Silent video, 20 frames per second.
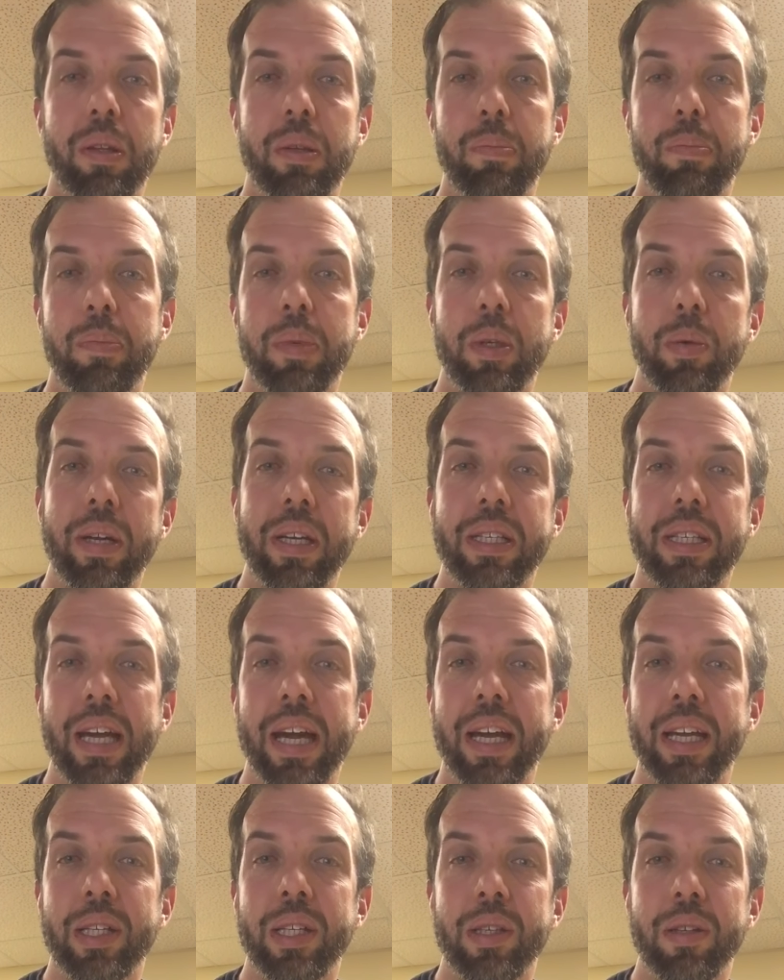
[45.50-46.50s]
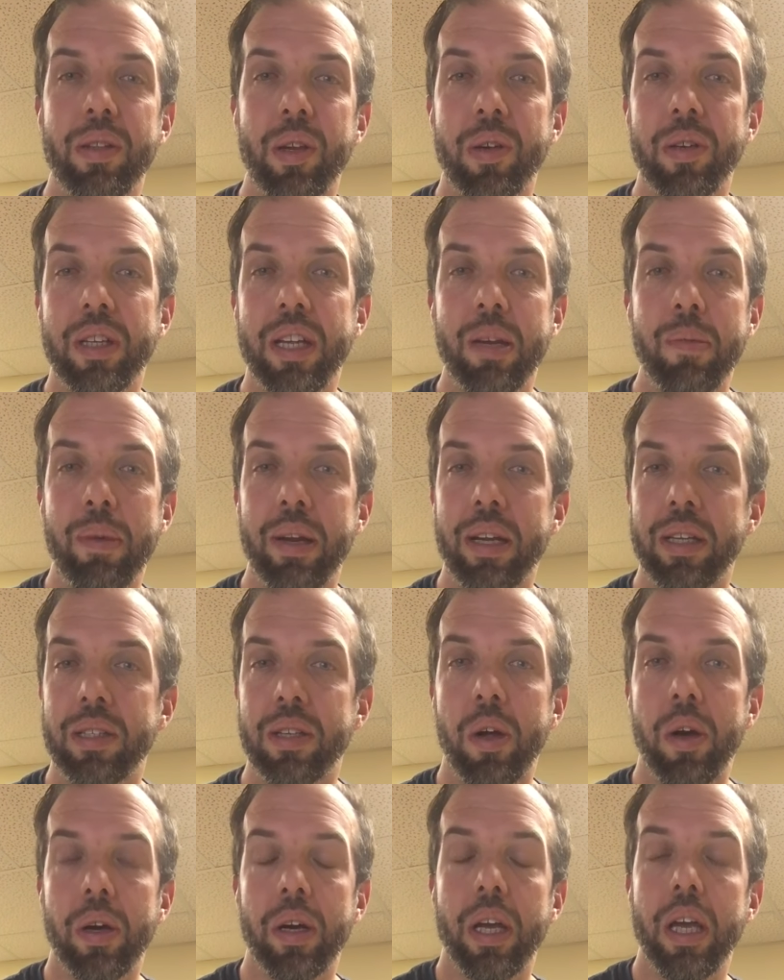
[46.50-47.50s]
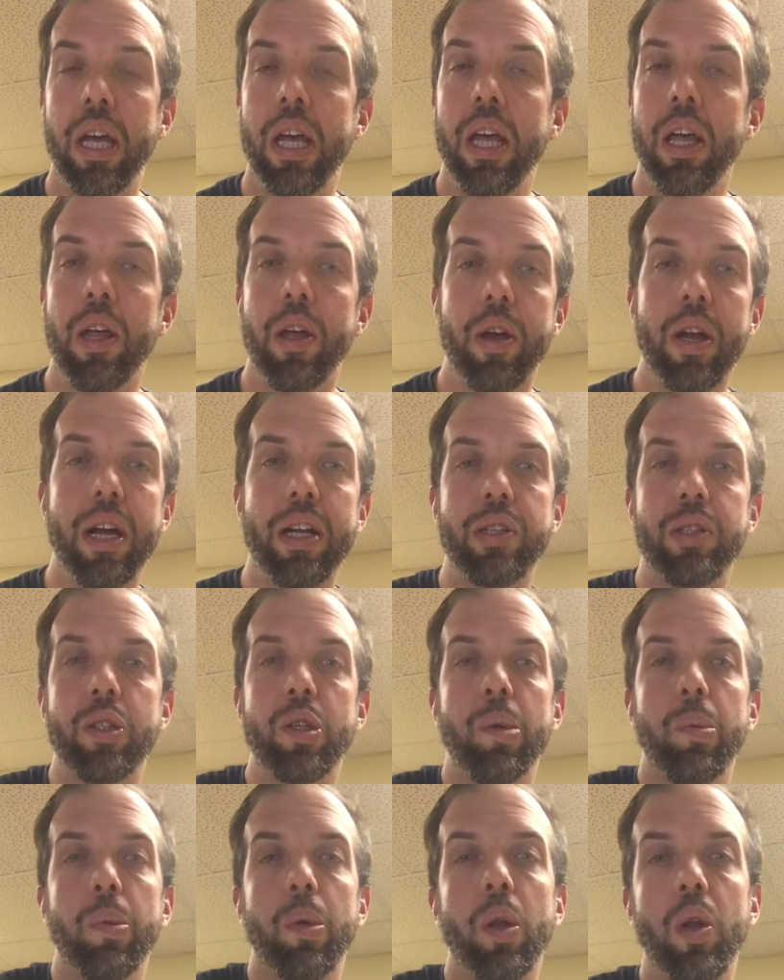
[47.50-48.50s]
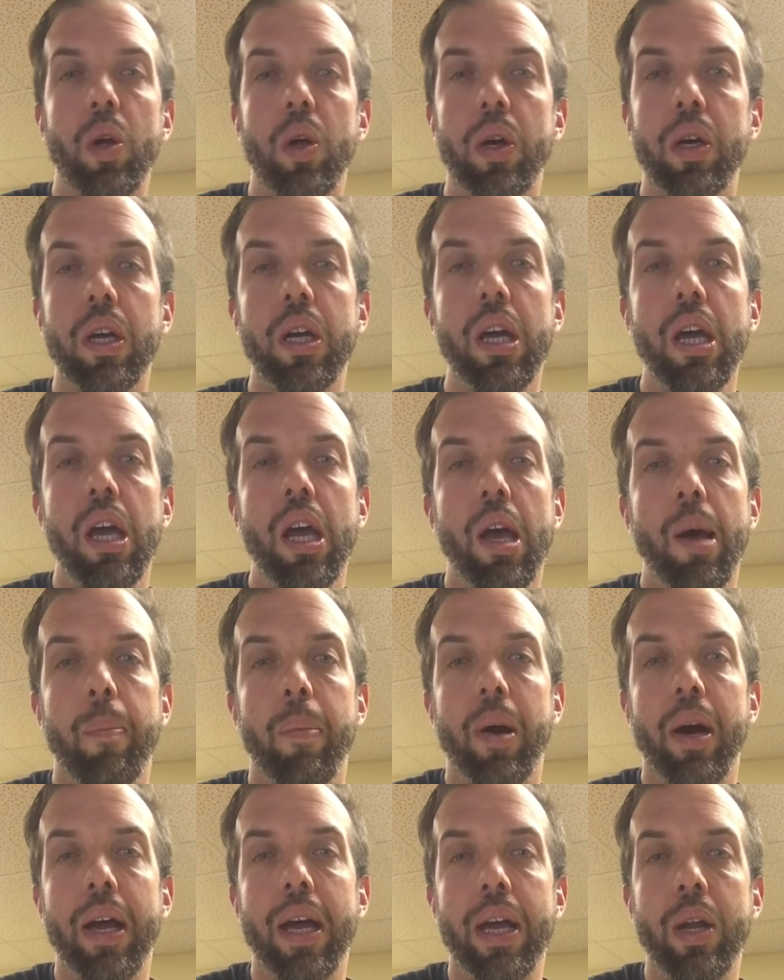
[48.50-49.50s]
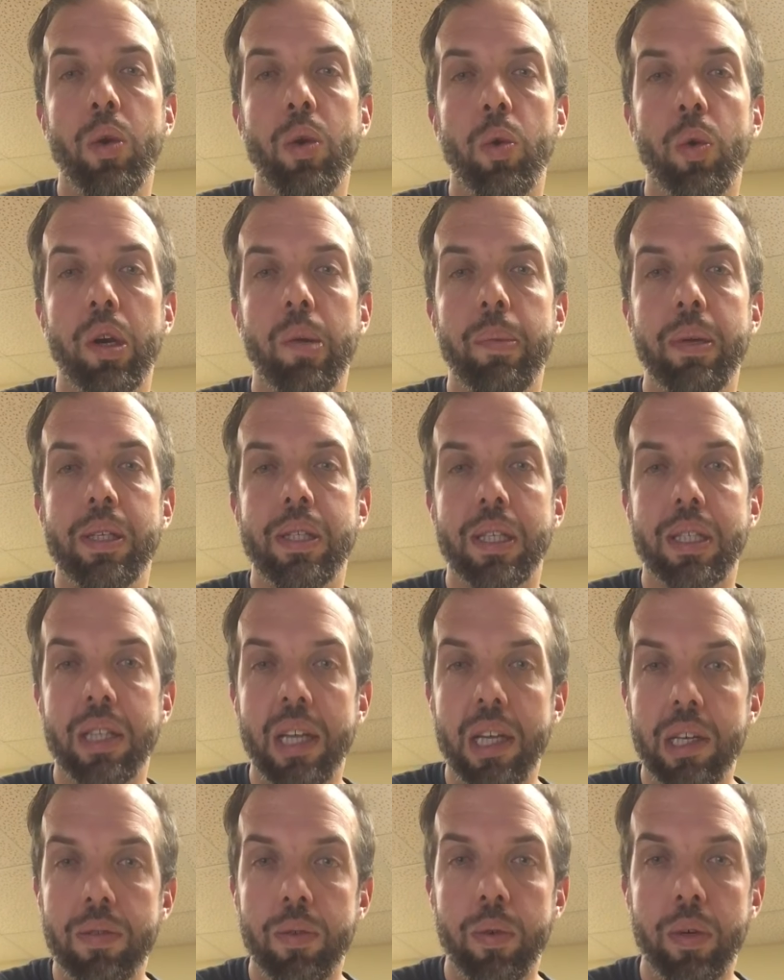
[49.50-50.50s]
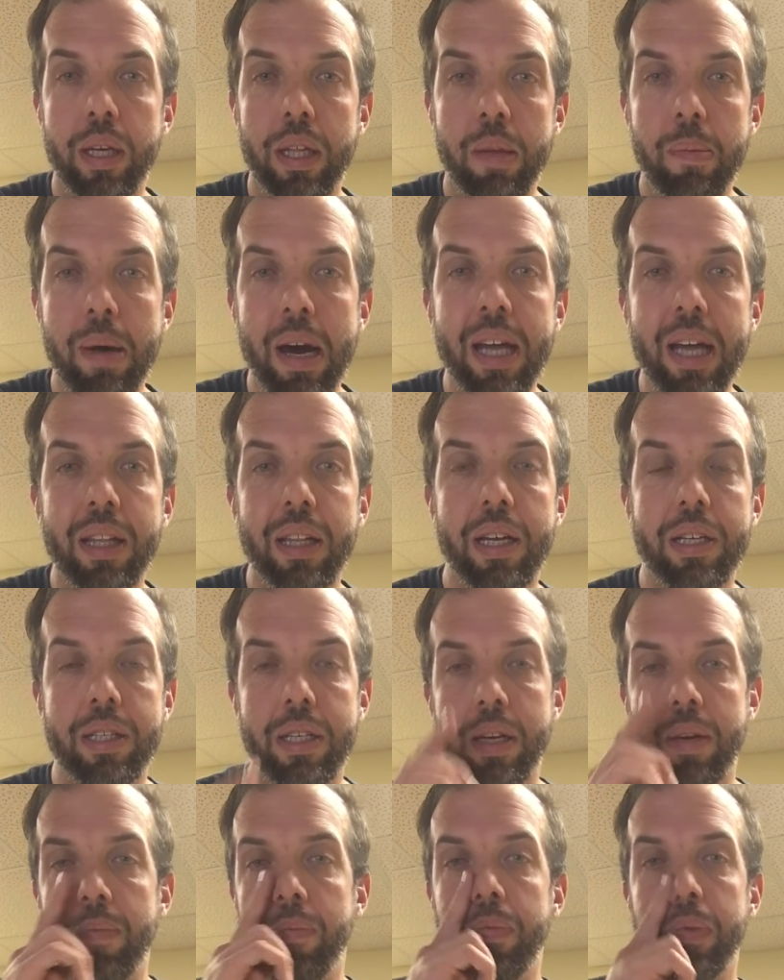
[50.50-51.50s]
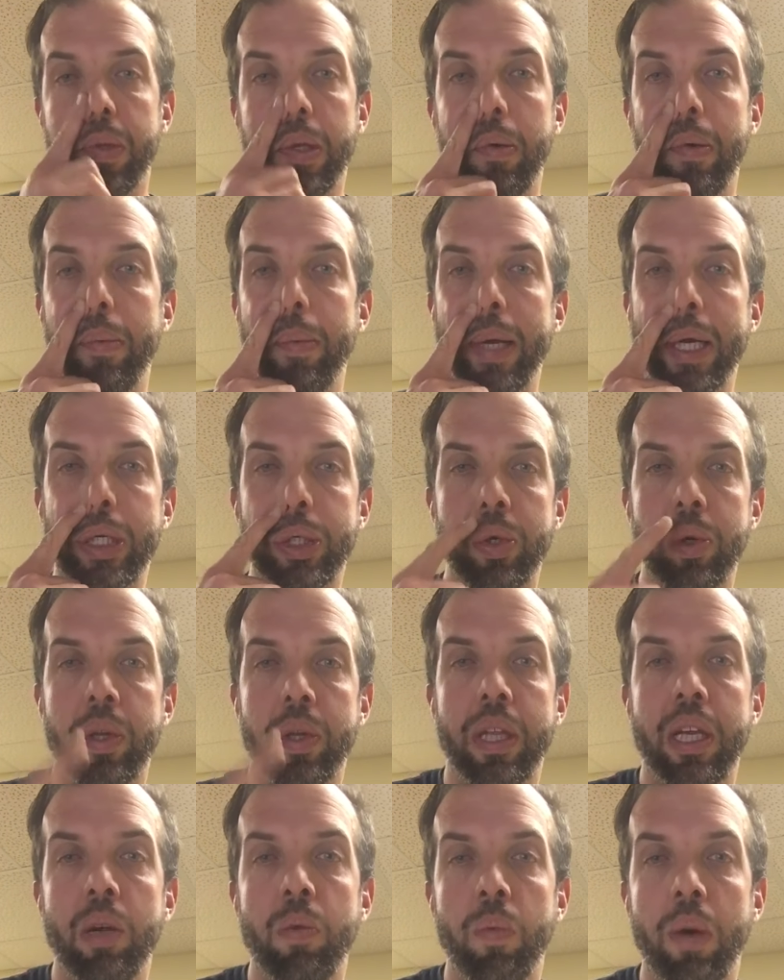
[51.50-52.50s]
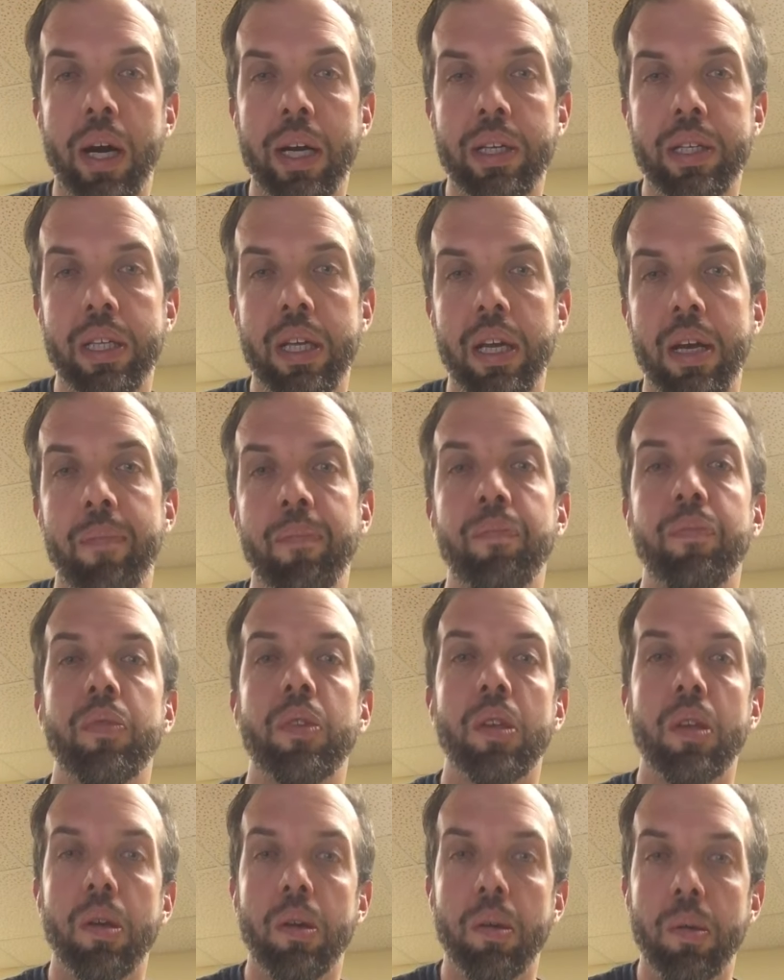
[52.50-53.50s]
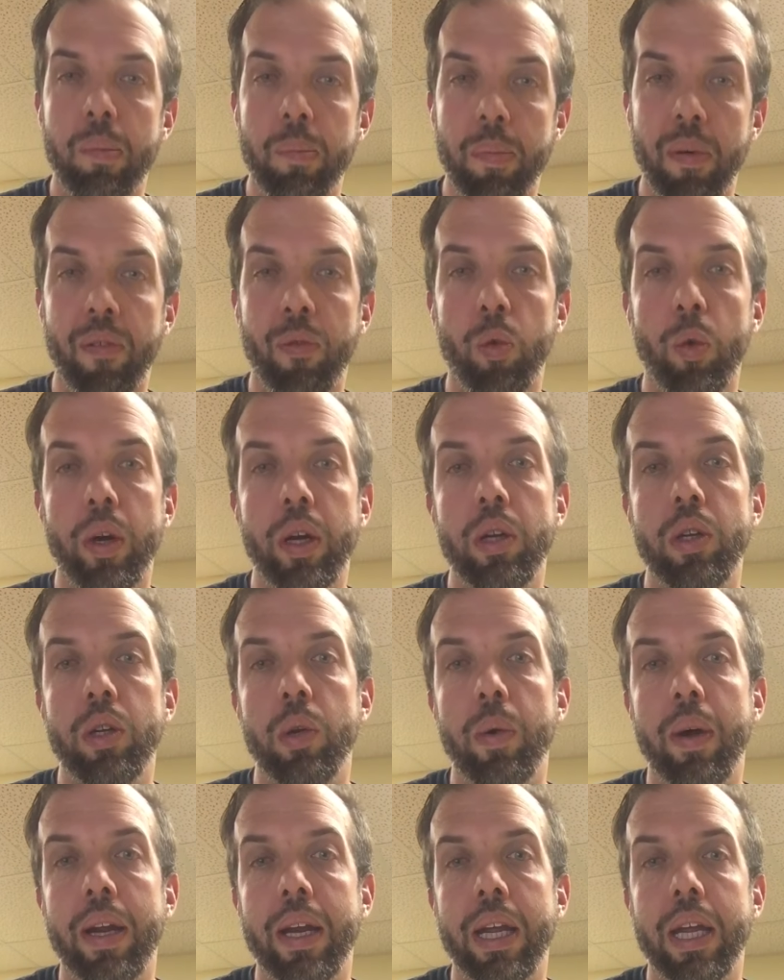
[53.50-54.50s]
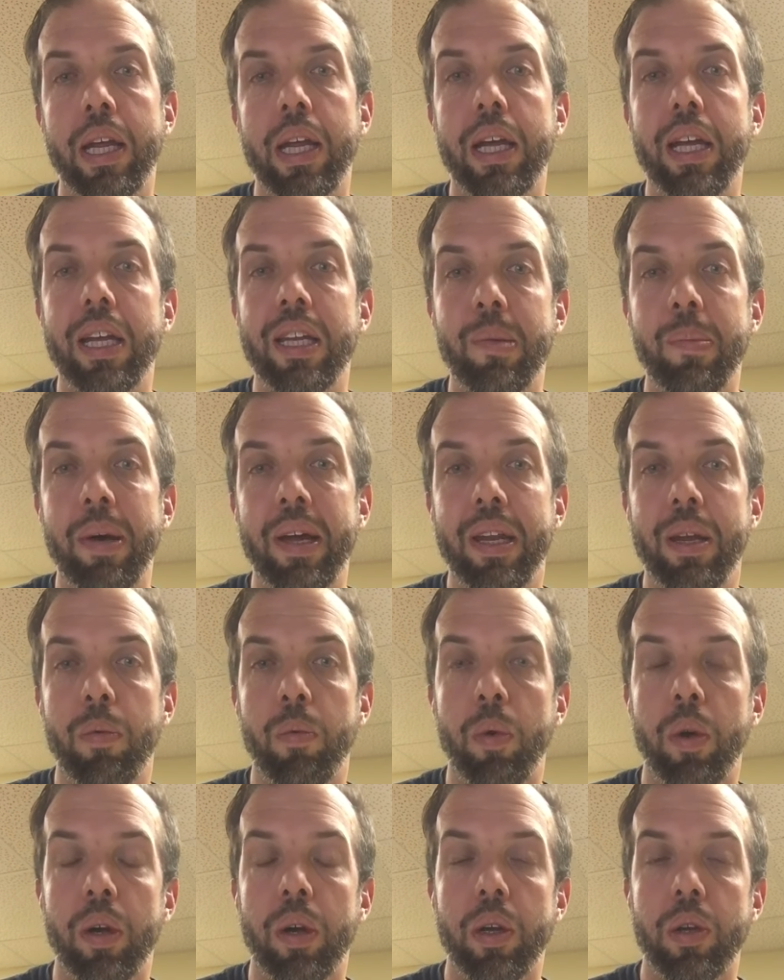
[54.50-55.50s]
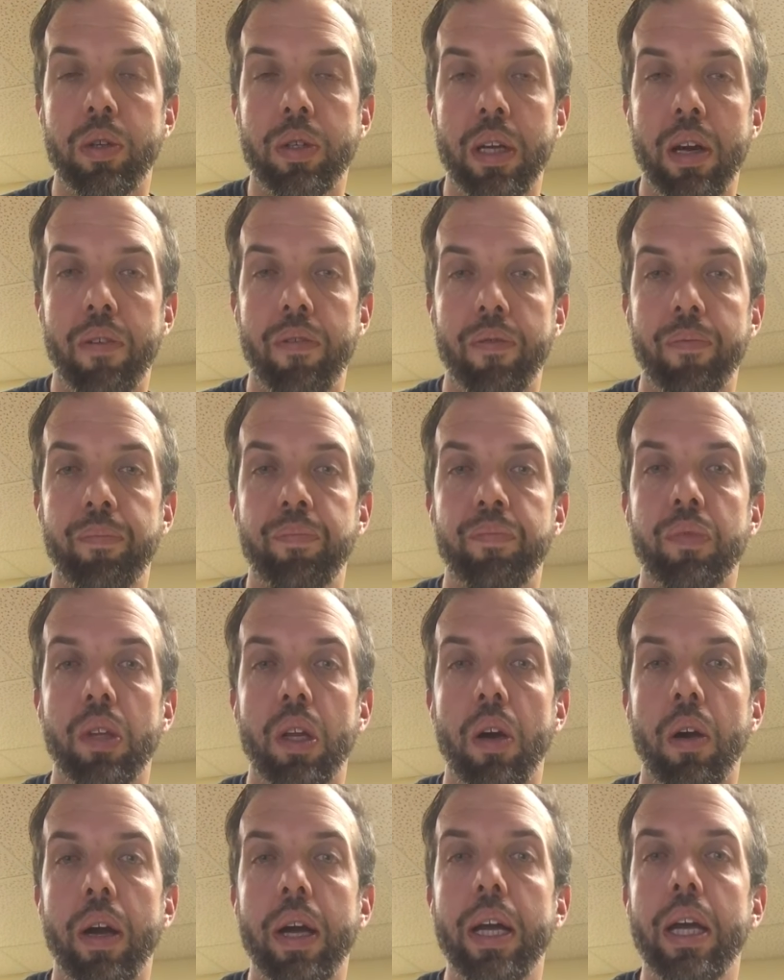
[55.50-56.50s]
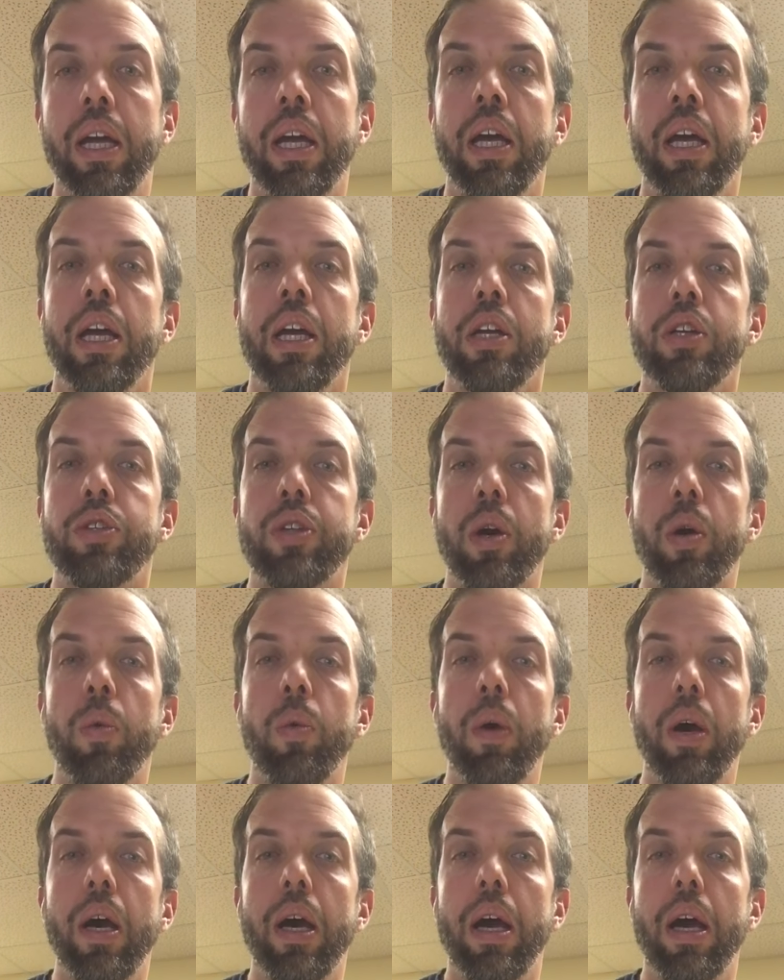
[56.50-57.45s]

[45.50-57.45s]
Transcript: between 10 and 13 minutes long. Not super long, but in order to be successful in the math lesson, you want to make sure that you watch them before you do any independent work yourself. All right? So